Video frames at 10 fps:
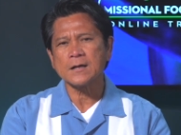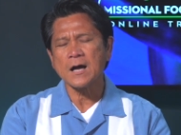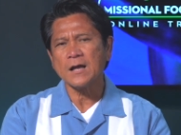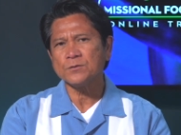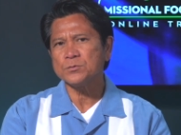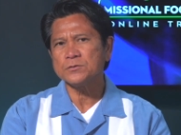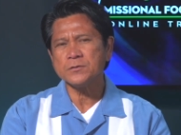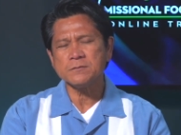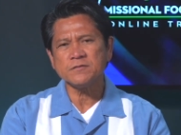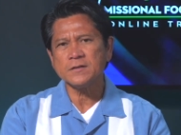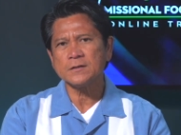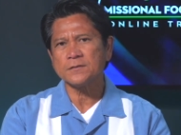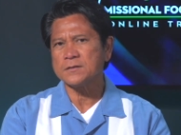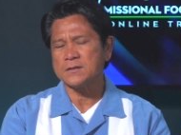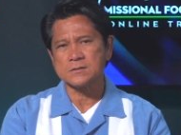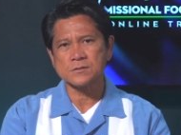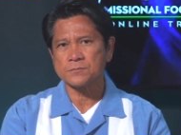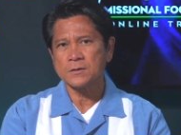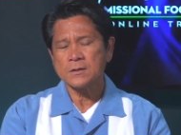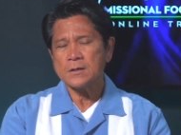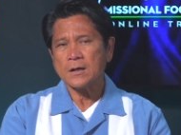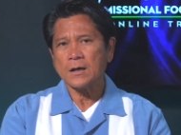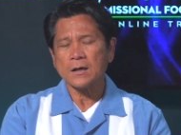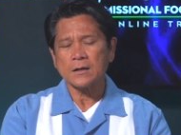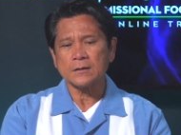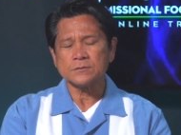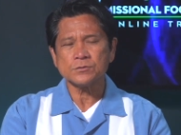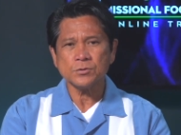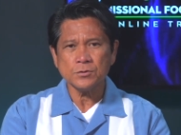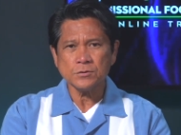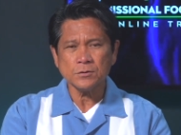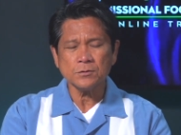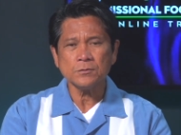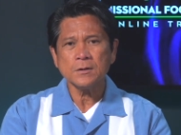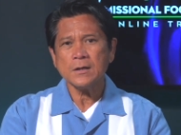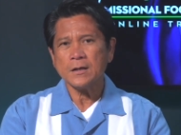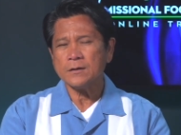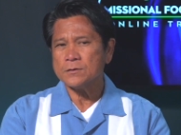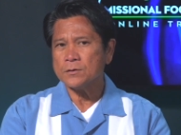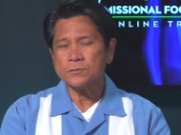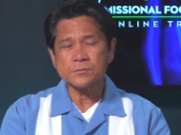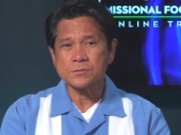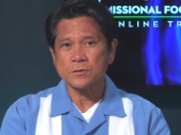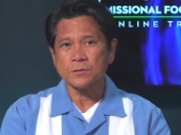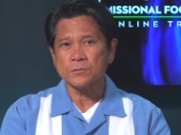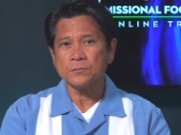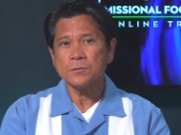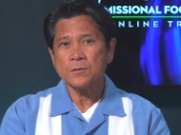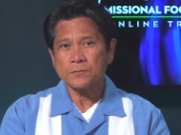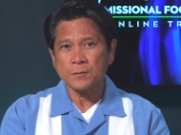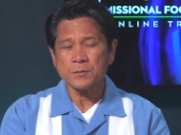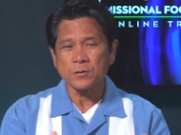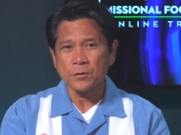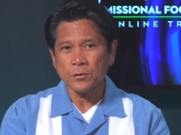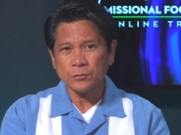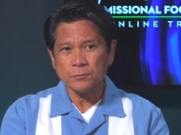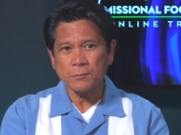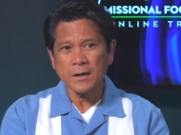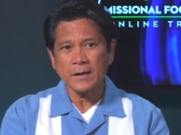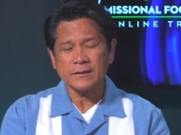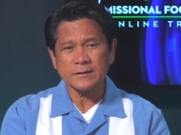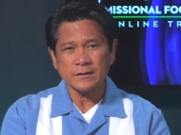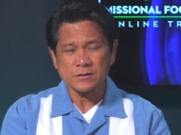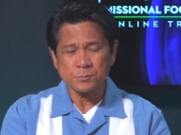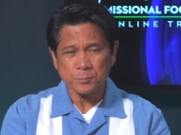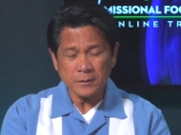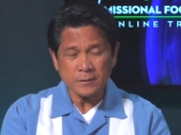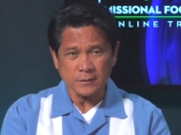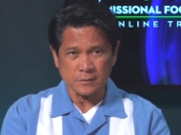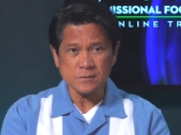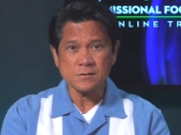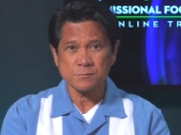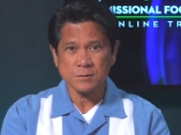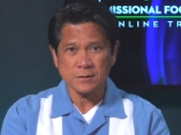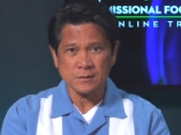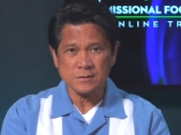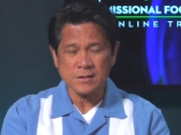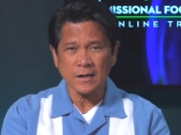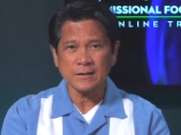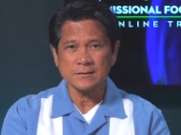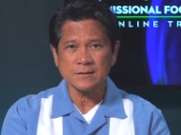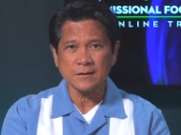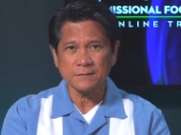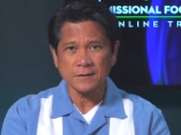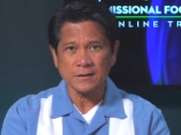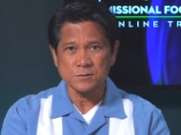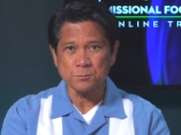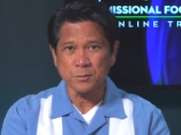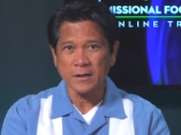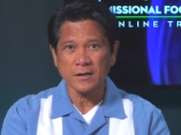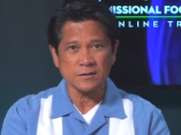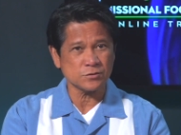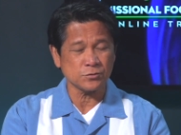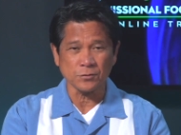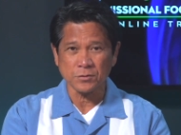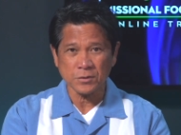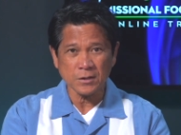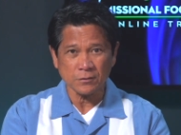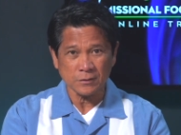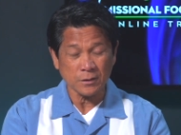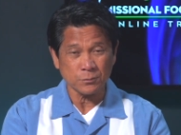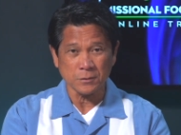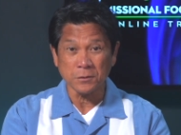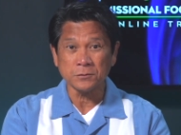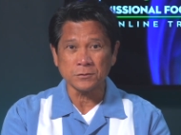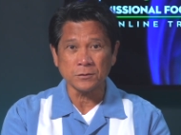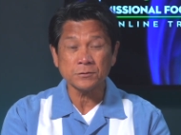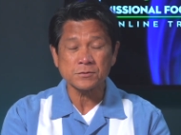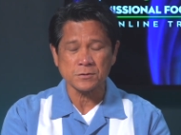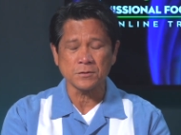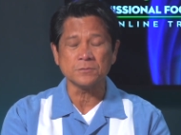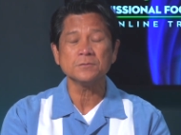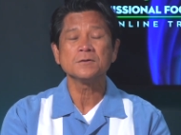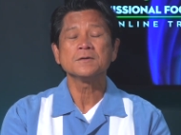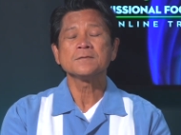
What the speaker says: God will reveal things to you and also from your own mind and experience, because God had given us brains to think on our own also,